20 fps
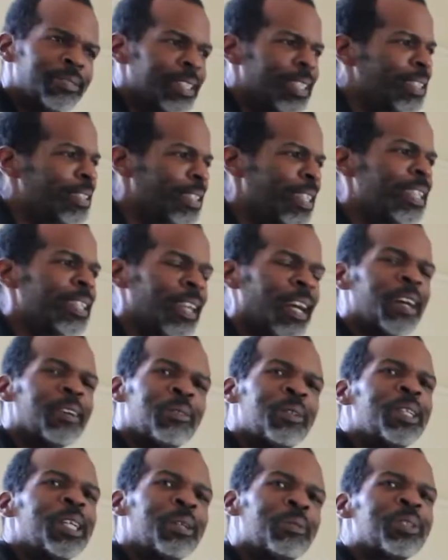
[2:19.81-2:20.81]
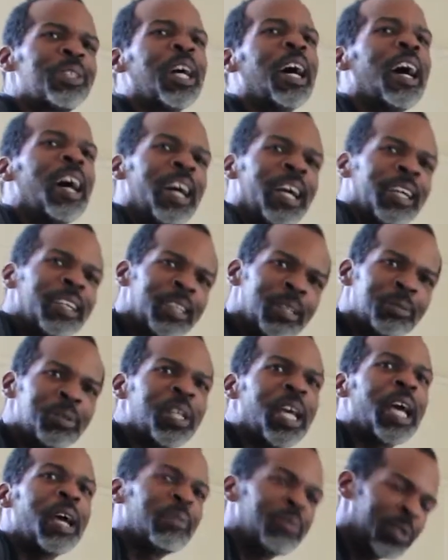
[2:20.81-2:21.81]
It did. It was all right. It
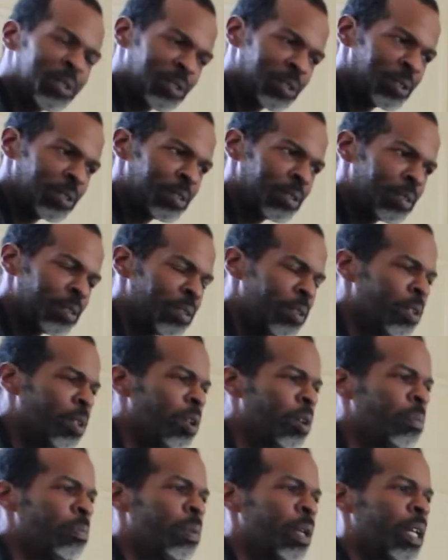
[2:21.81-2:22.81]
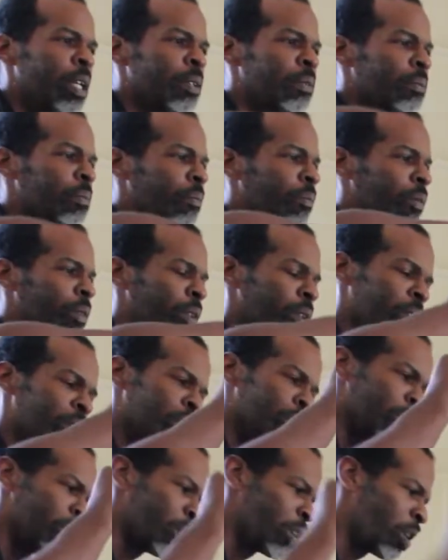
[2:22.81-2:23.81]
was average, but
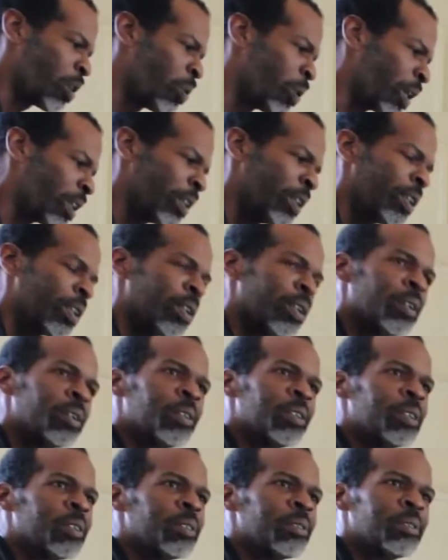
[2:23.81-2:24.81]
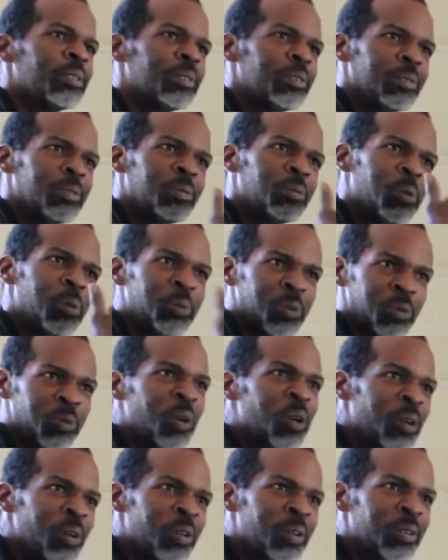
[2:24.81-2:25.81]
quickly learned what was
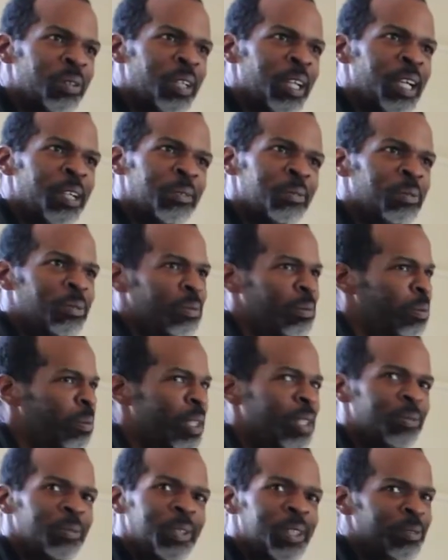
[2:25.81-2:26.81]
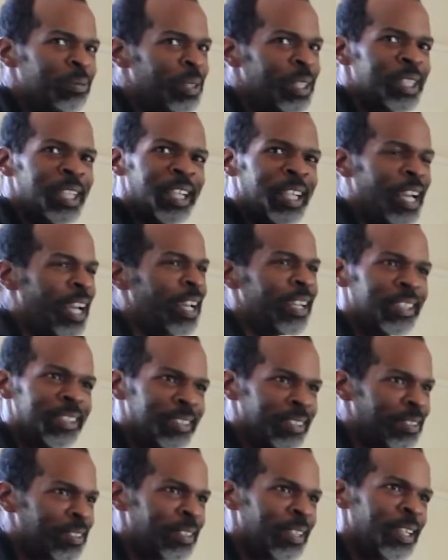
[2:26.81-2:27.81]
wrong. Like we can't have
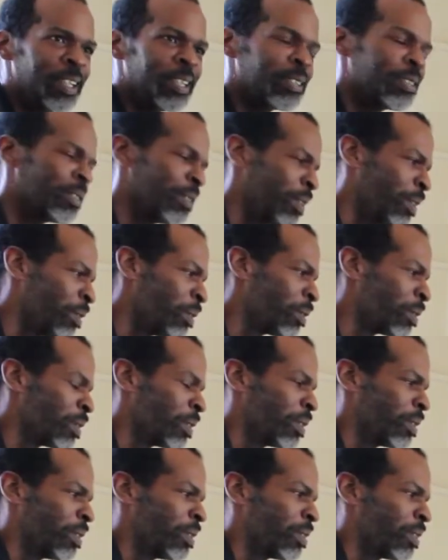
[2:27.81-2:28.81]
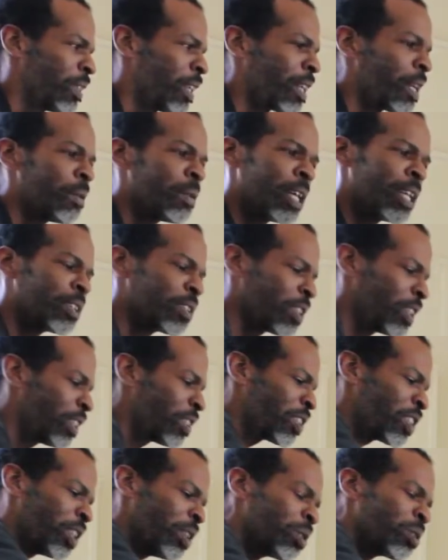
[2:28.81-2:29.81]
this. Like I said,
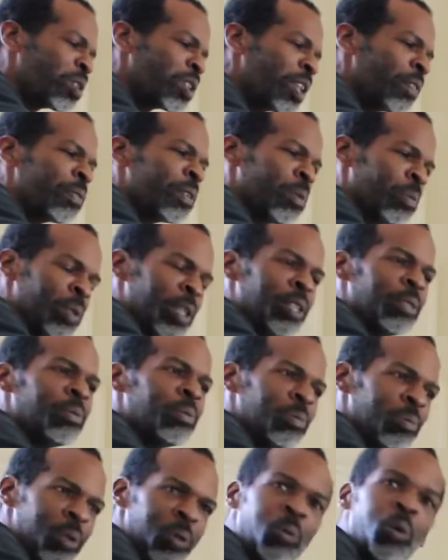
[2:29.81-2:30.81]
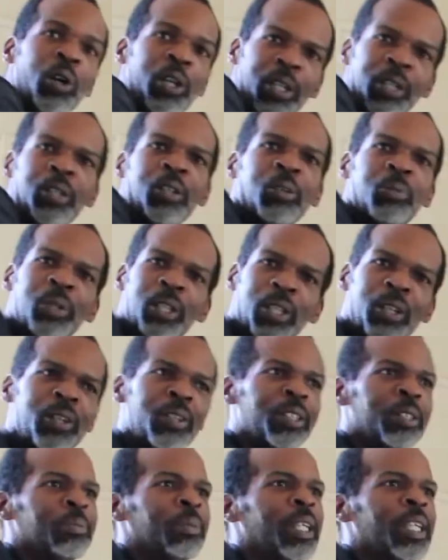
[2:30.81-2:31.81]
it's still stuff that we working on. We
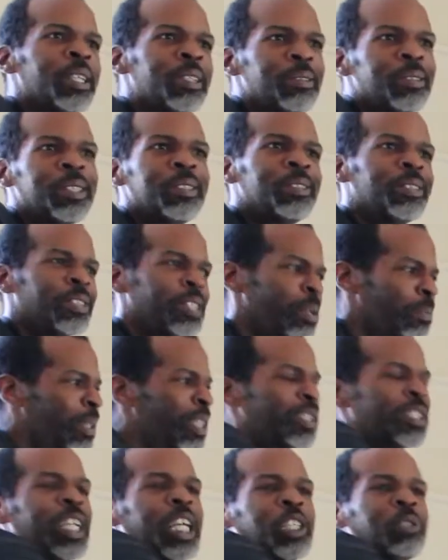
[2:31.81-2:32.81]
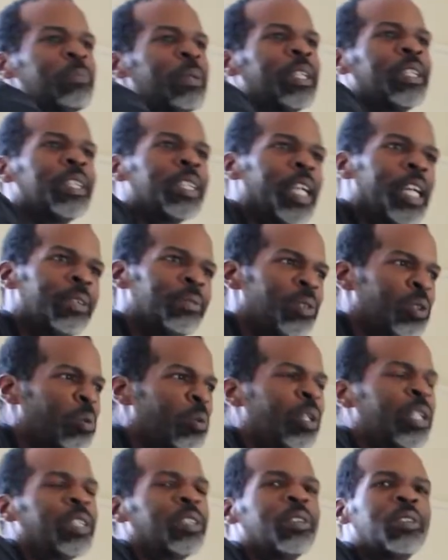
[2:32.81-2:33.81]
learning, man. I mean, some of these cats been in the game
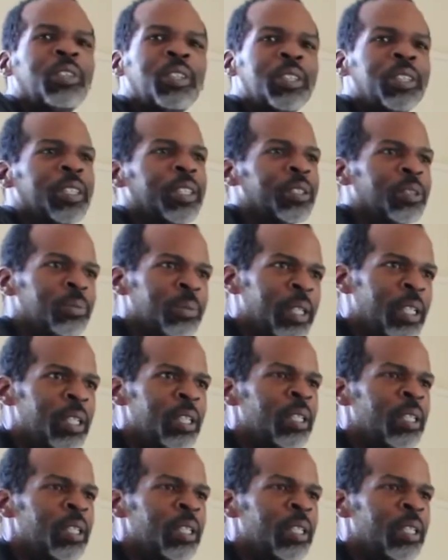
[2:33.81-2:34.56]
20, 30 years, man.